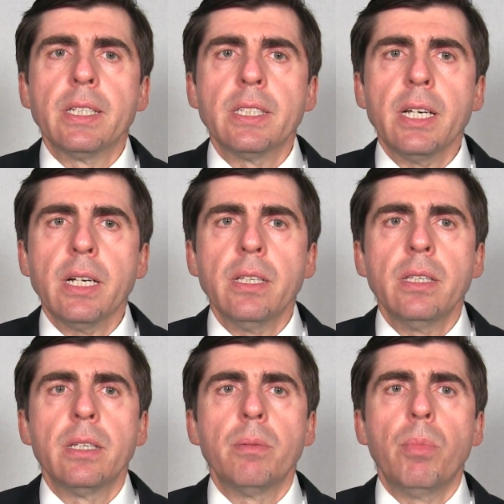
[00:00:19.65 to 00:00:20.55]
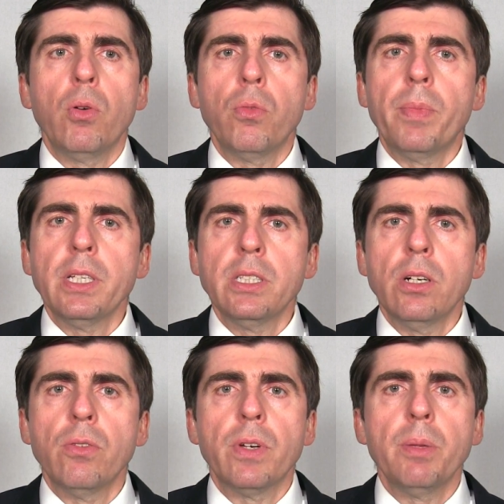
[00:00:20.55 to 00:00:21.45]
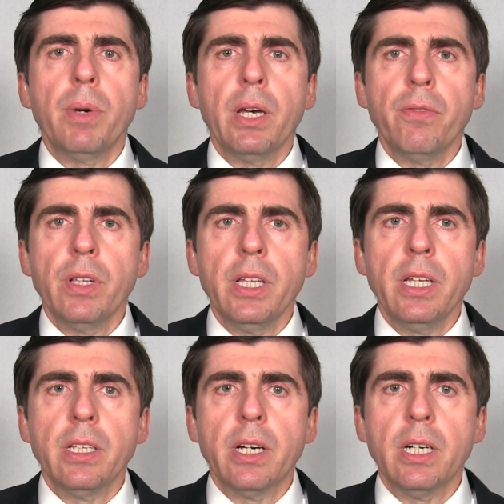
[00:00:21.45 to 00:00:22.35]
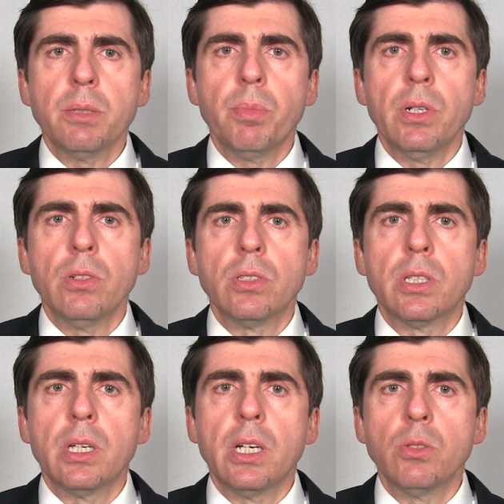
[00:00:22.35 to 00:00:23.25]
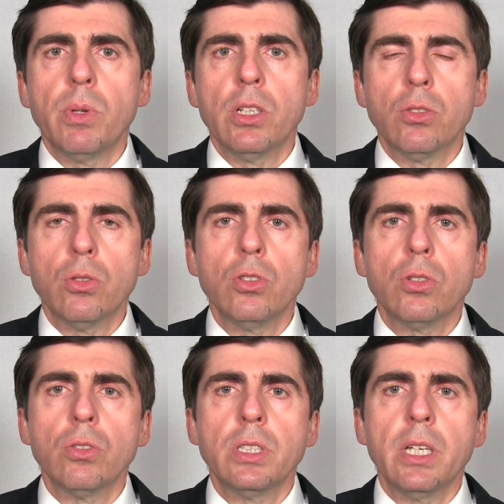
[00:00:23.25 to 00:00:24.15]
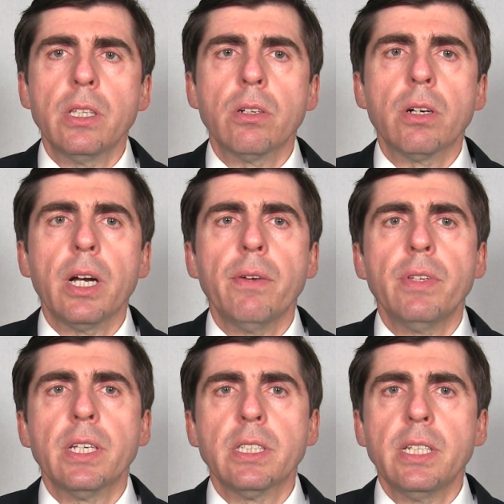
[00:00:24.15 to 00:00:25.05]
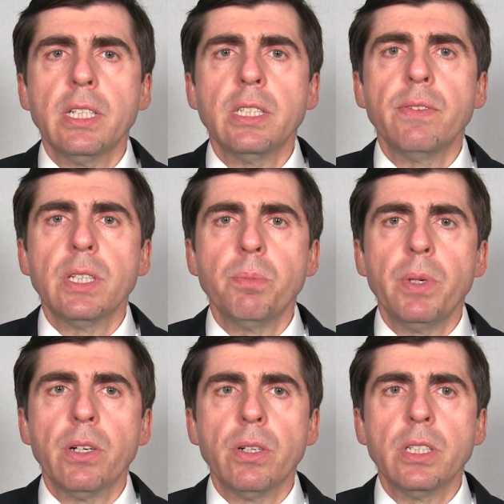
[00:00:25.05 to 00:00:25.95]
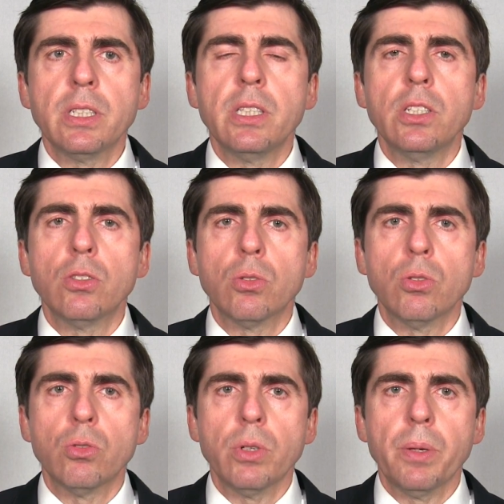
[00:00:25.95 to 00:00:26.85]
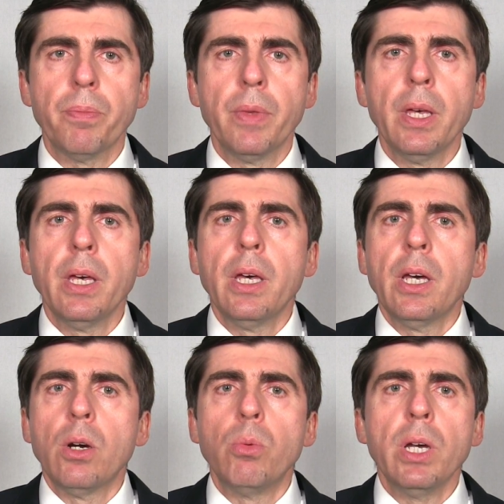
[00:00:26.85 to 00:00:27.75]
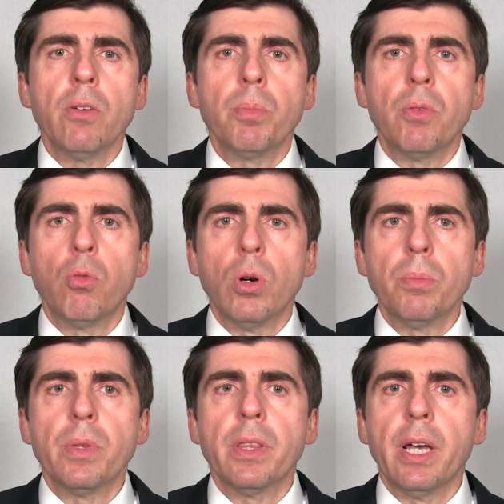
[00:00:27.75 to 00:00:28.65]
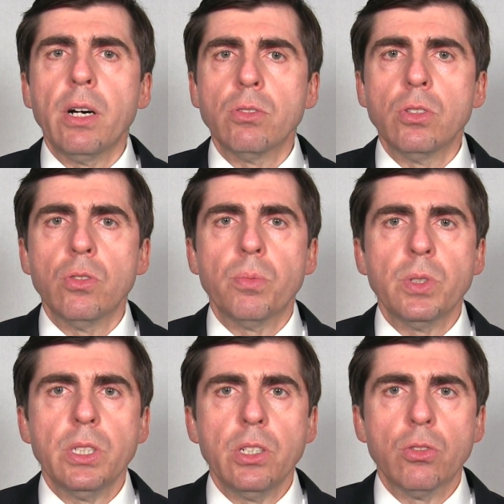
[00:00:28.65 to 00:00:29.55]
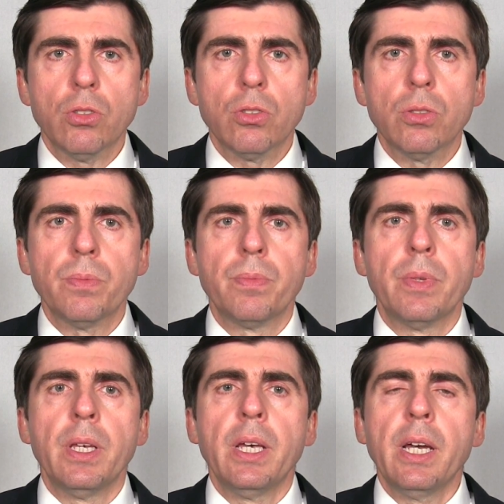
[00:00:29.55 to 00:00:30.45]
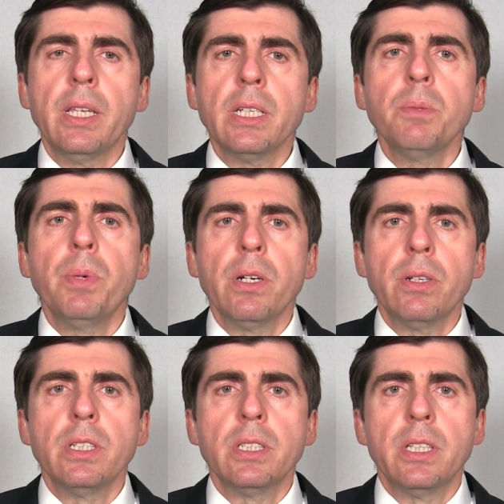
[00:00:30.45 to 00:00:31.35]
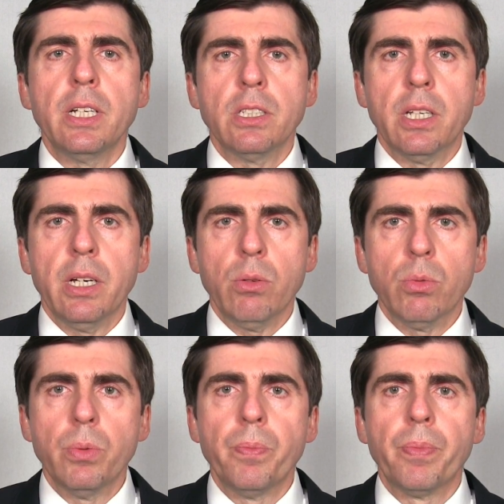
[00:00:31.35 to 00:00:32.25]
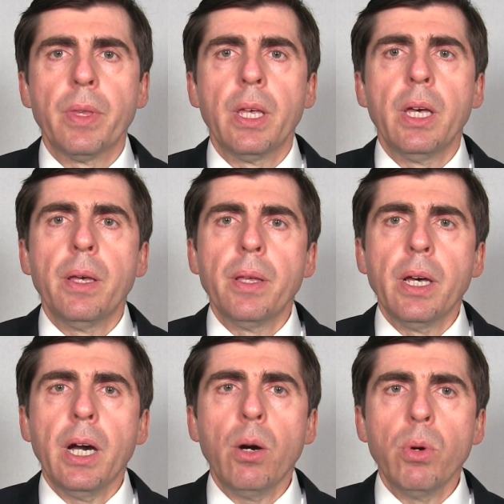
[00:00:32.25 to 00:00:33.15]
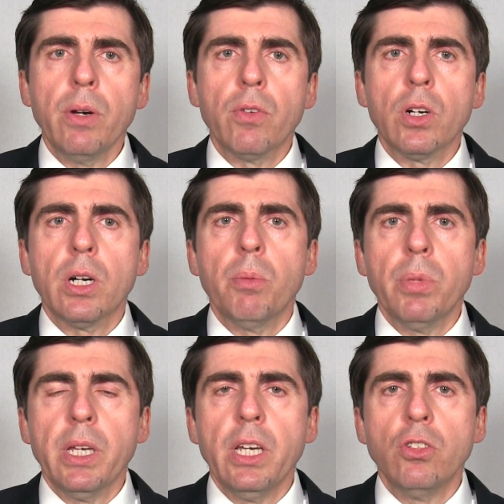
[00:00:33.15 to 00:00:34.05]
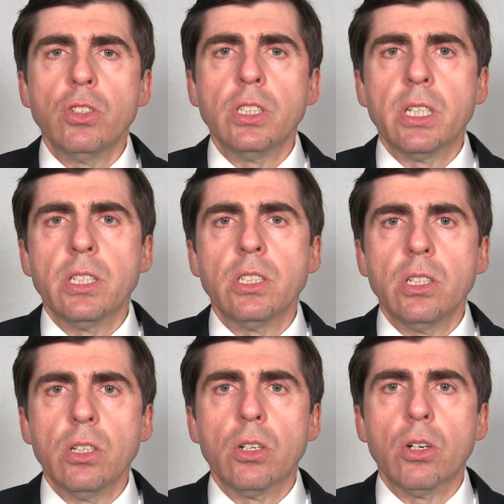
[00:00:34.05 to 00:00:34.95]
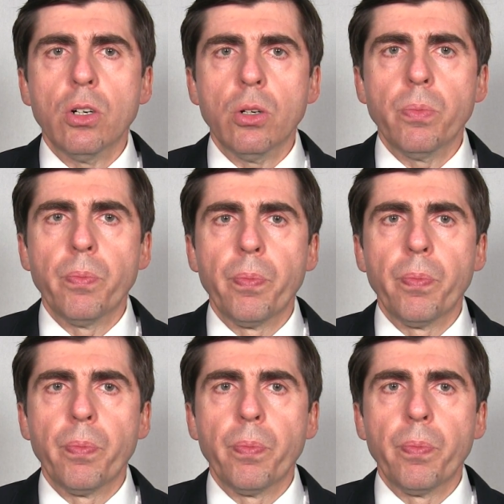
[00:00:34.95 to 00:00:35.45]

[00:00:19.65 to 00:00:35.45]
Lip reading: Second, both myself and my affiliated hospitals, as well as surgical center, have an extensive experience in this surgery. We have performed thousands of procedures. And experience does count. However, complications can still occur.